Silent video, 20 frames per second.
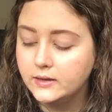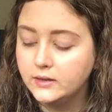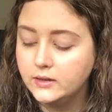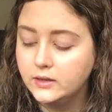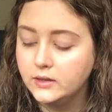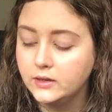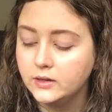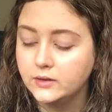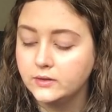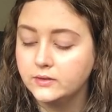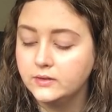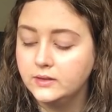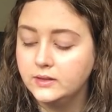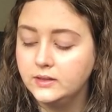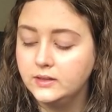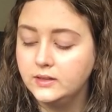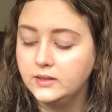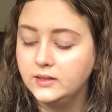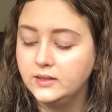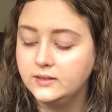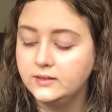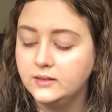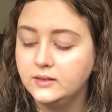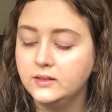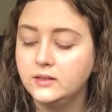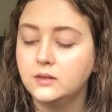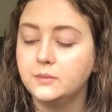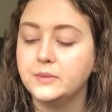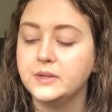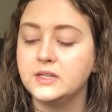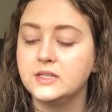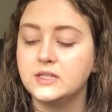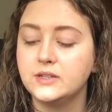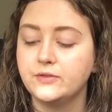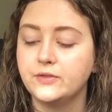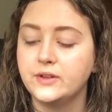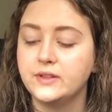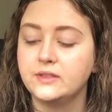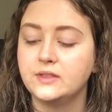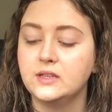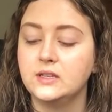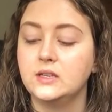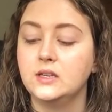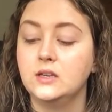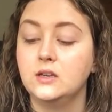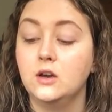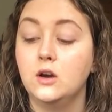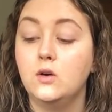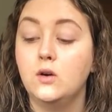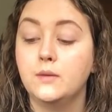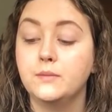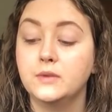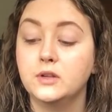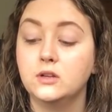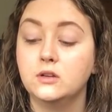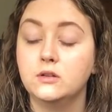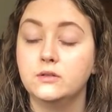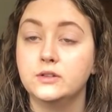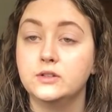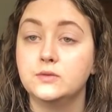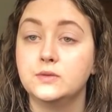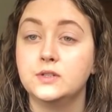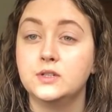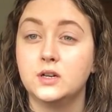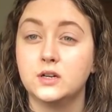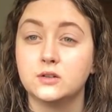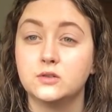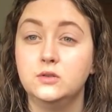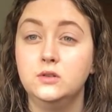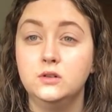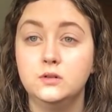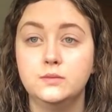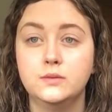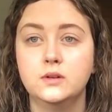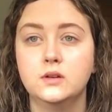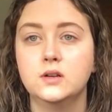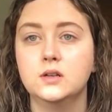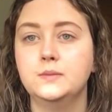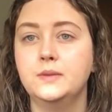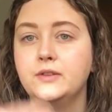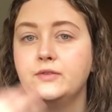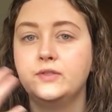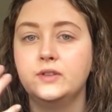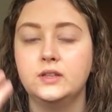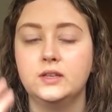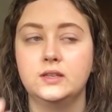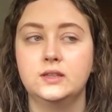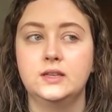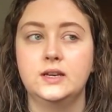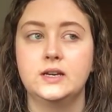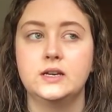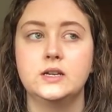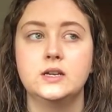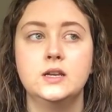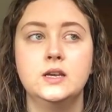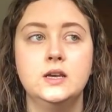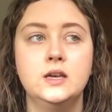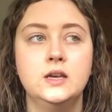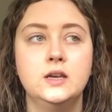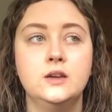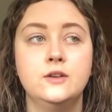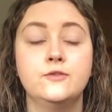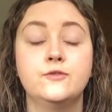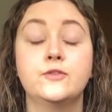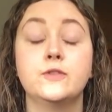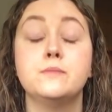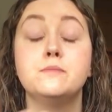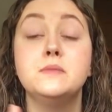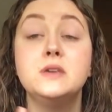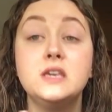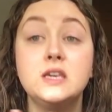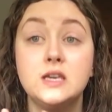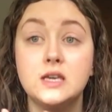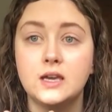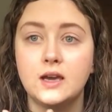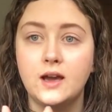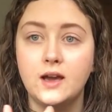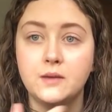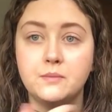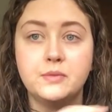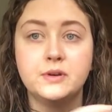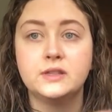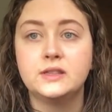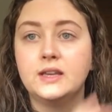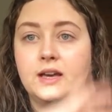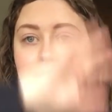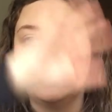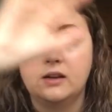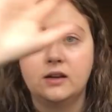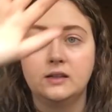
you know, it's a little bit different thinking, oh, I'm going to go into a doctoral program. I feel like that, for me, I put that